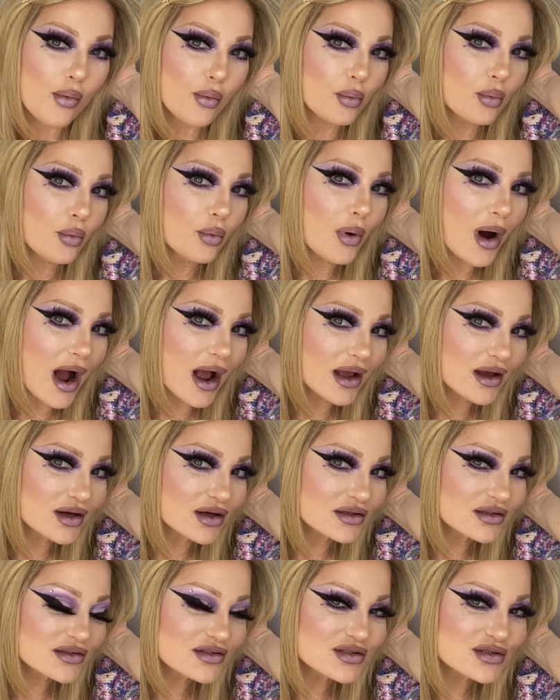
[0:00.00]

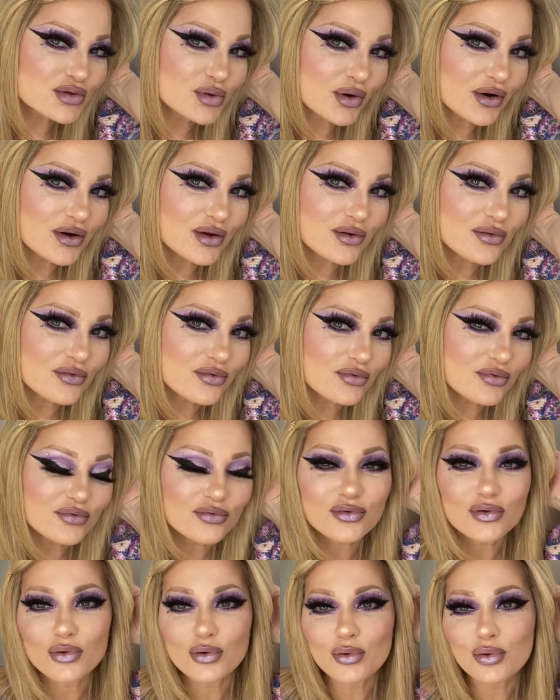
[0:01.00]
wild, sort of
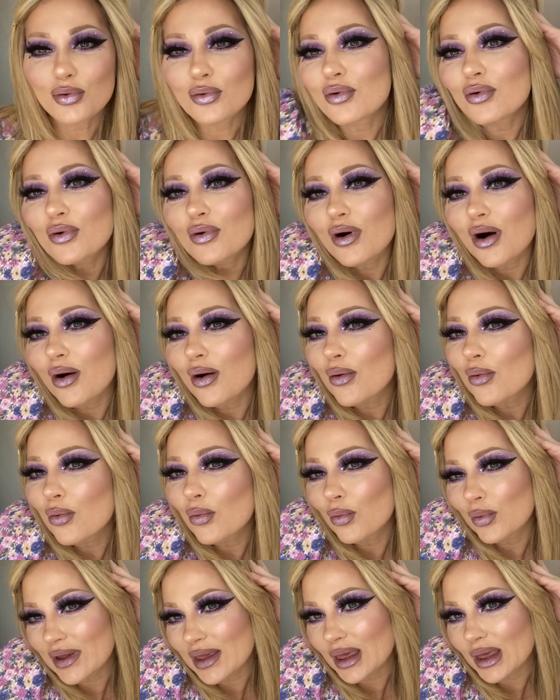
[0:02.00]
cool
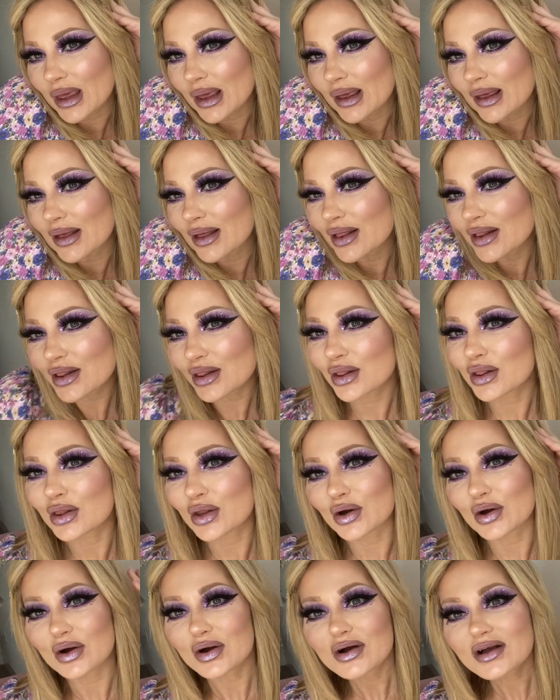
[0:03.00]
wing
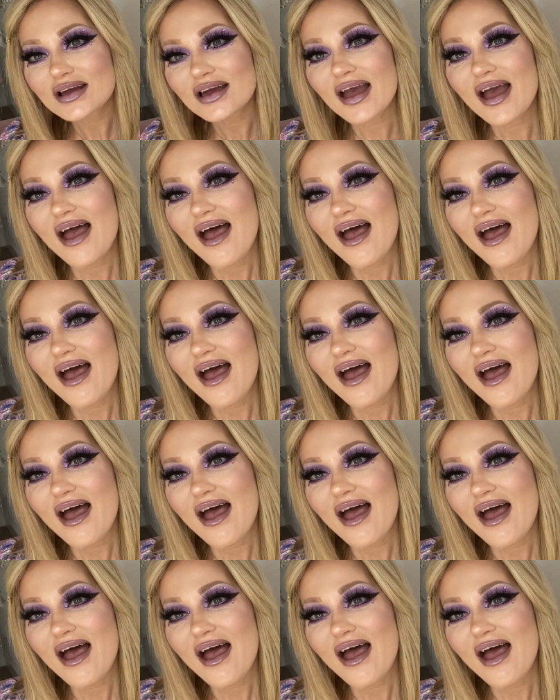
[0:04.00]
look.